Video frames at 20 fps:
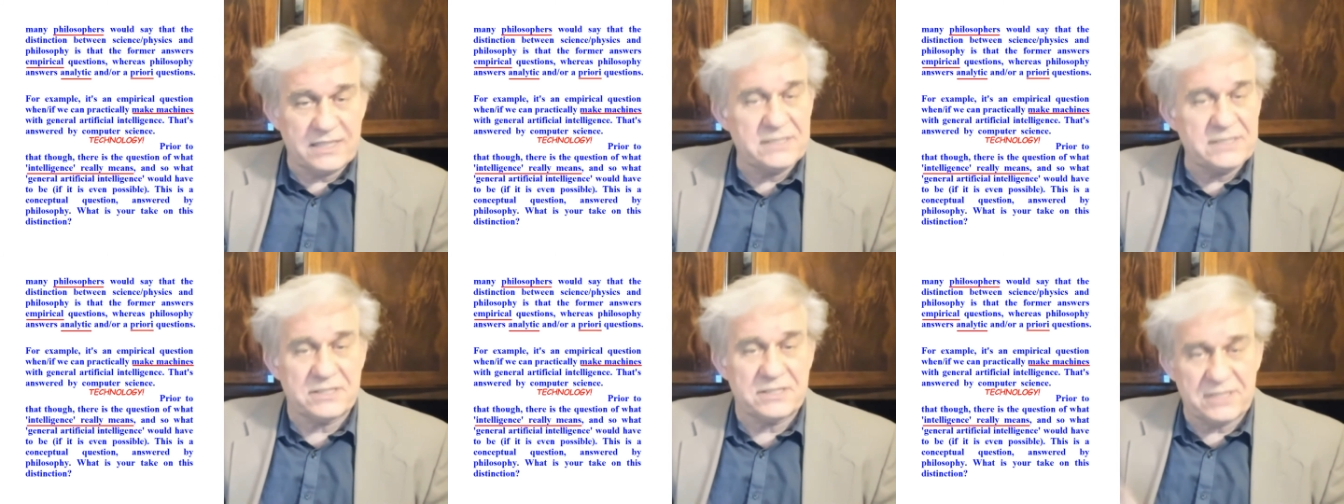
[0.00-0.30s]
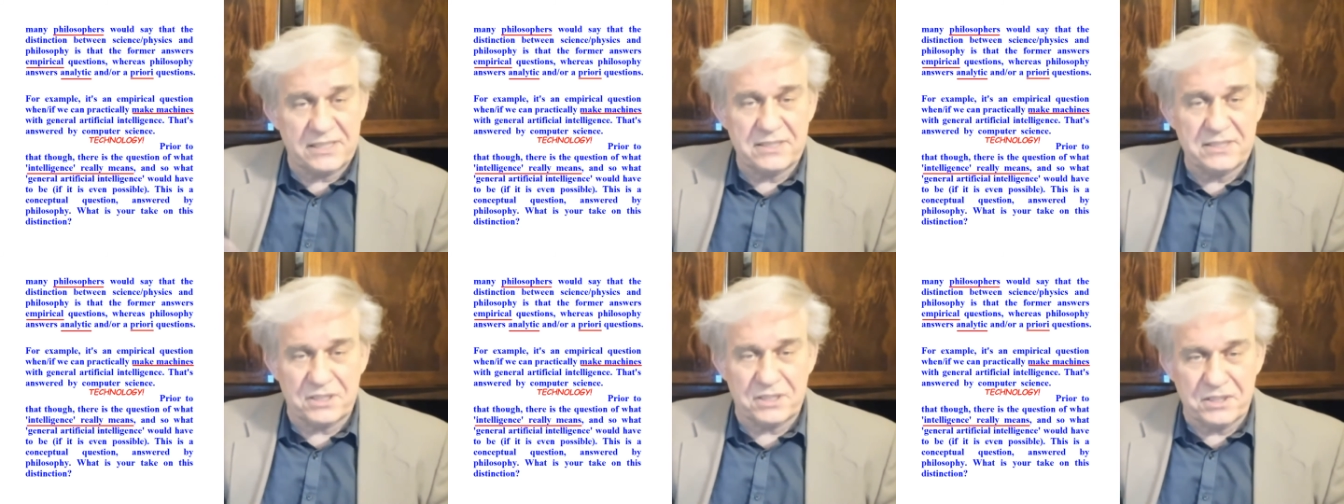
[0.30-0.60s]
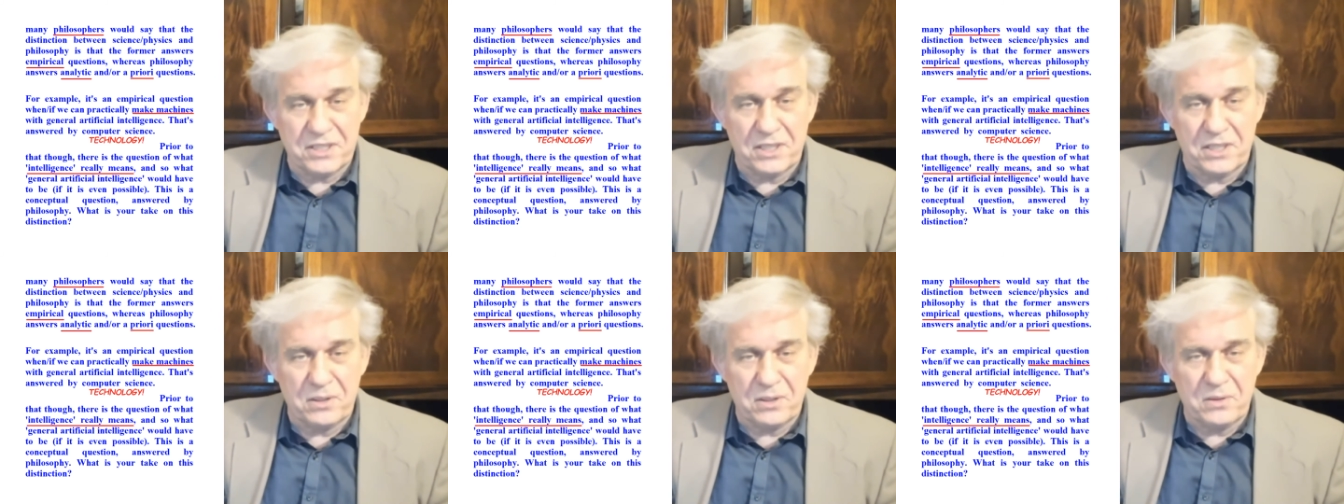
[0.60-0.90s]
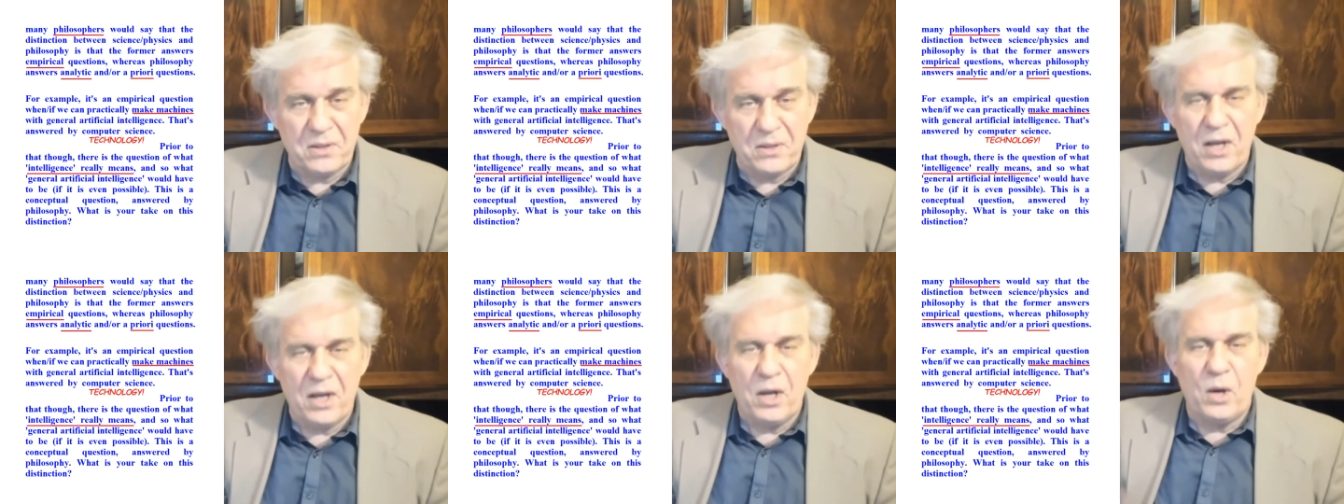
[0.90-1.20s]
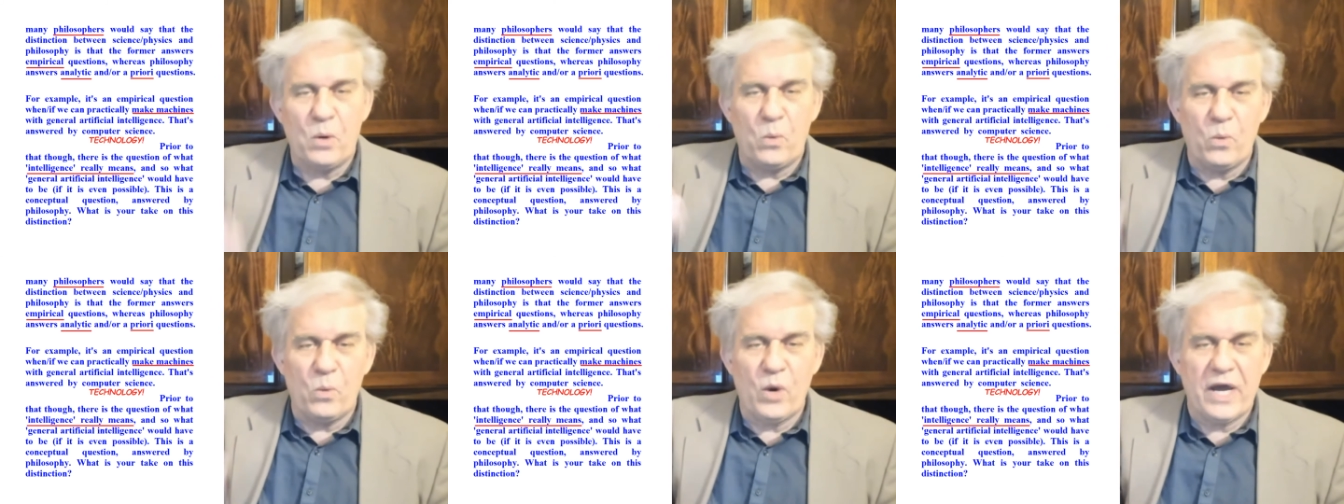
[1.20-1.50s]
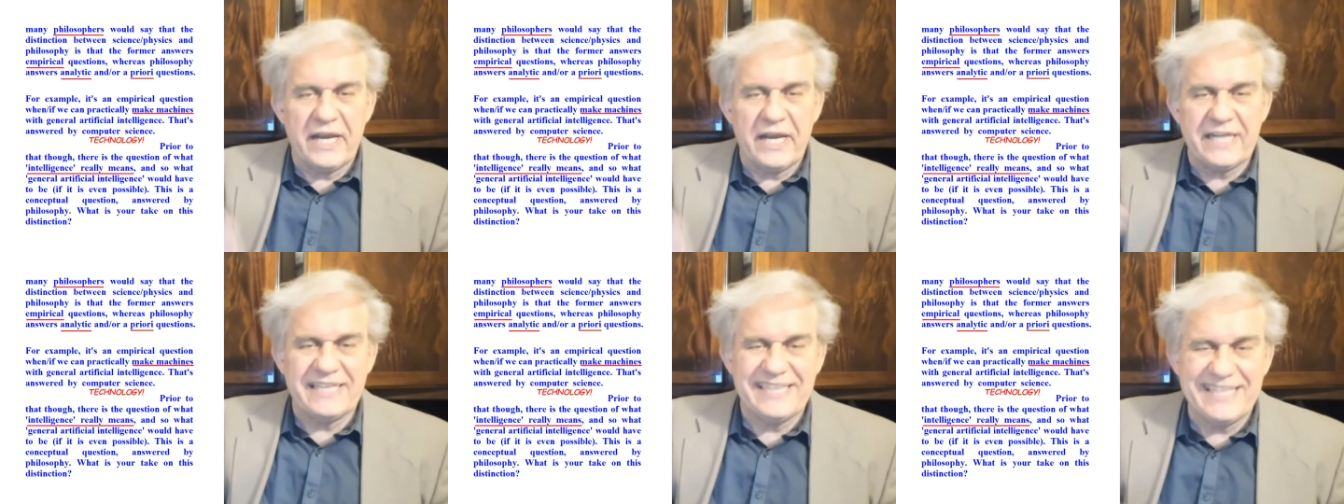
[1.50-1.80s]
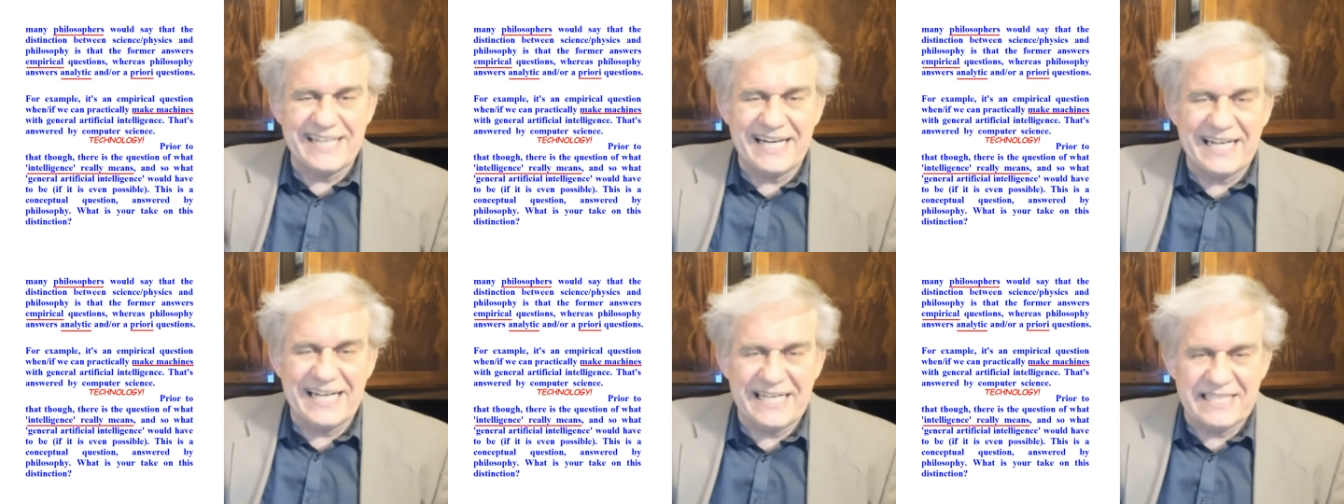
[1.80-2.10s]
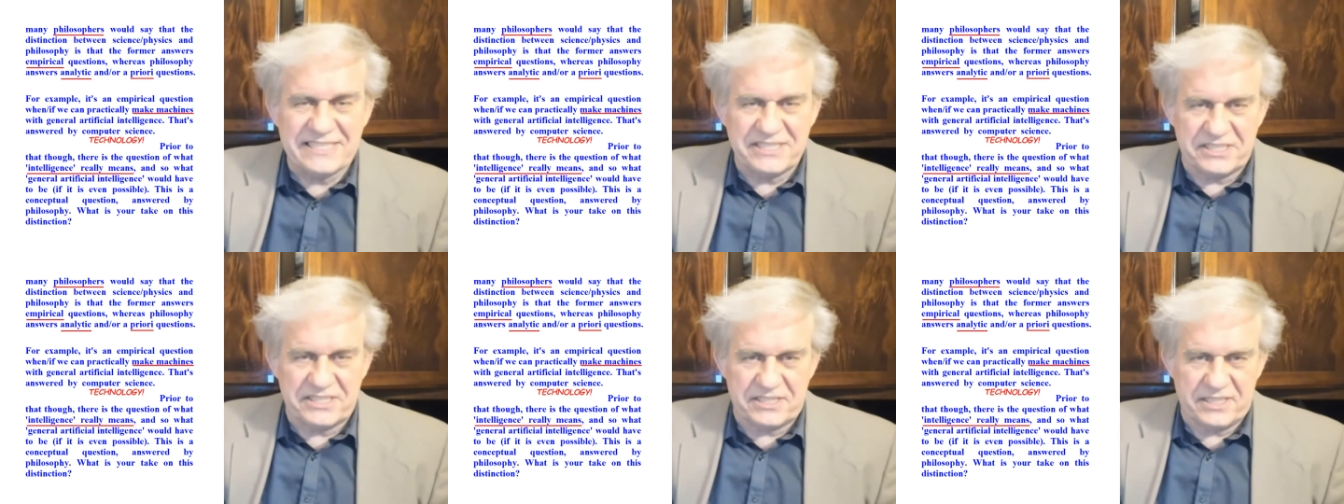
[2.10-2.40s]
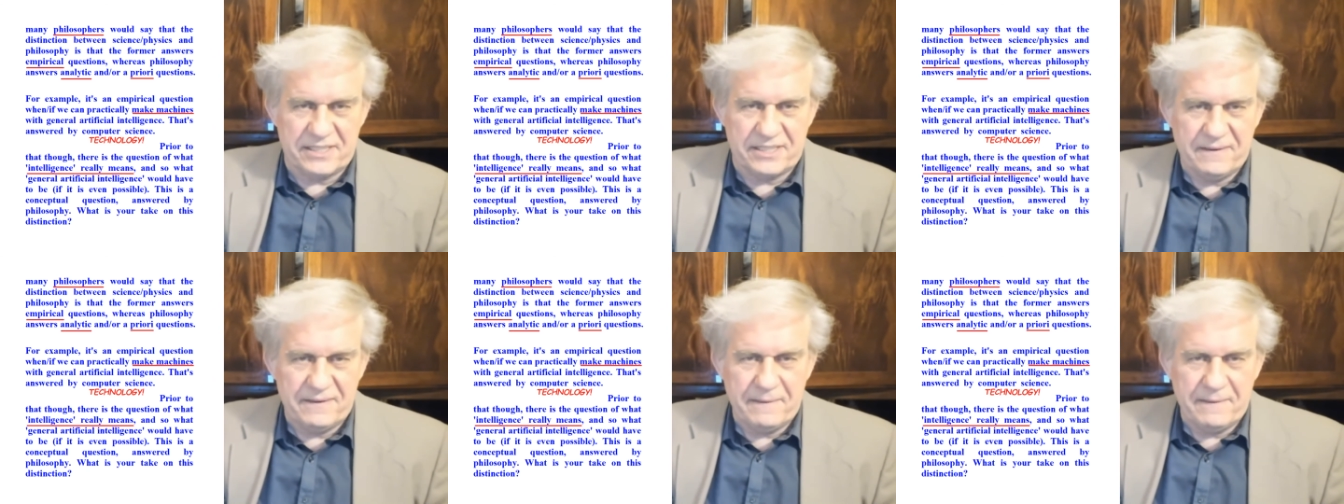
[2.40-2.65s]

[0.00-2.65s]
They just need to know what it does.